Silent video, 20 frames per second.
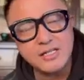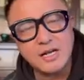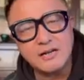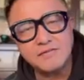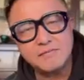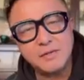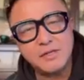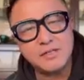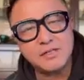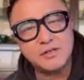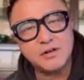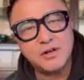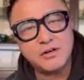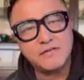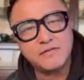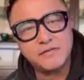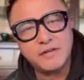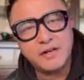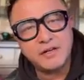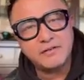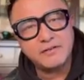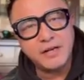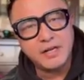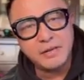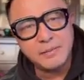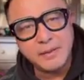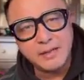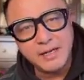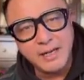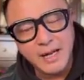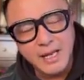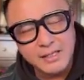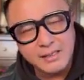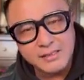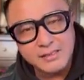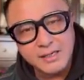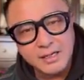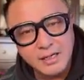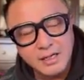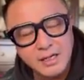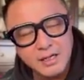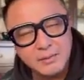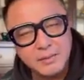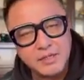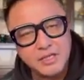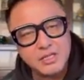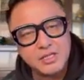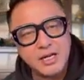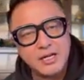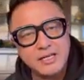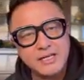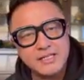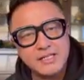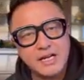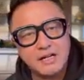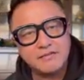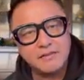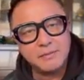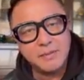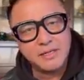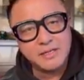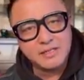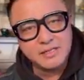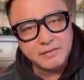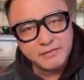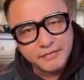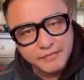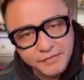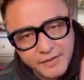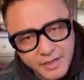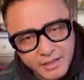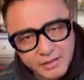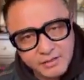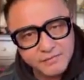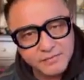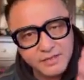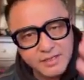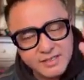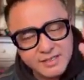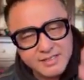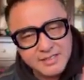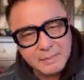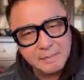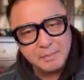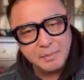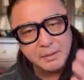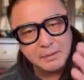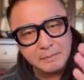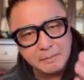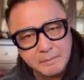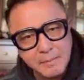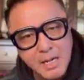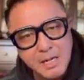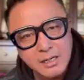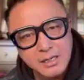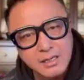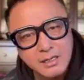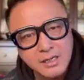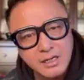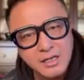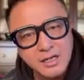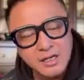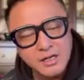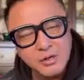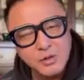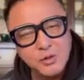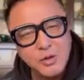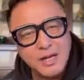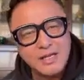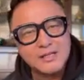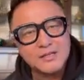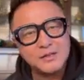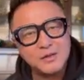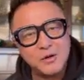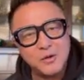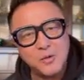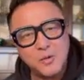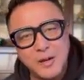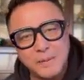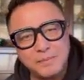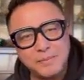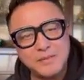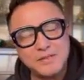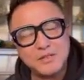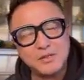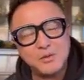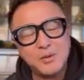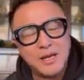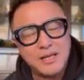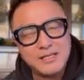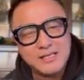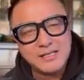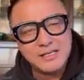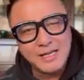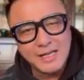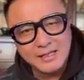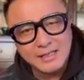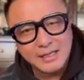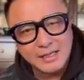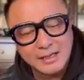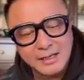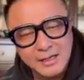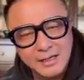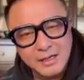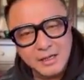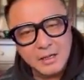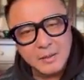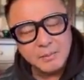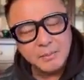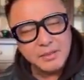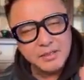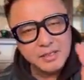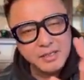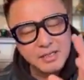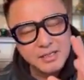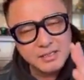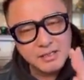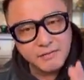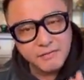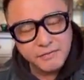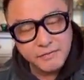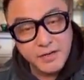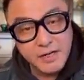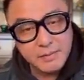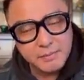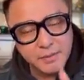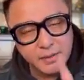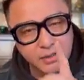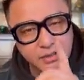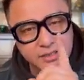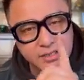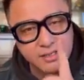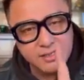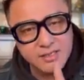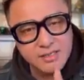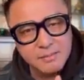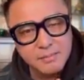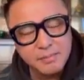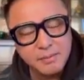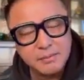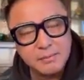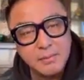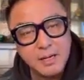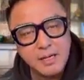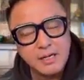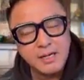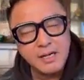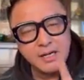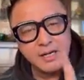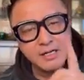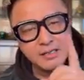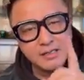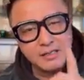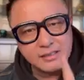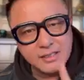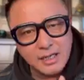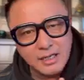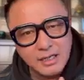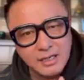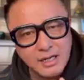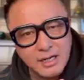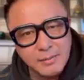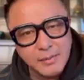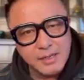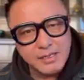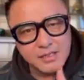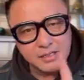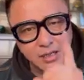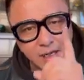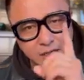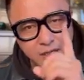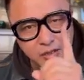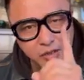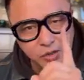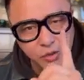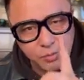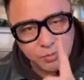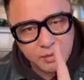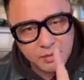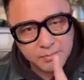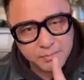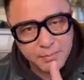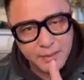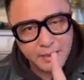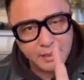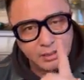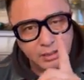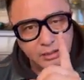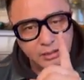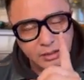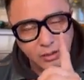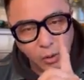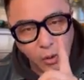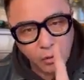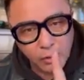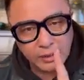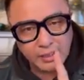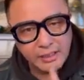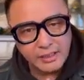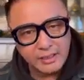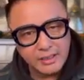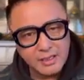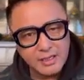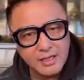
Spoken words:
government is not afraid of anybody else, but the Chinese government is afraid of this simple monk who has no weapons, who has nothing, but he's afraid because his simple monk, the Dalai Lama, is not a human being only.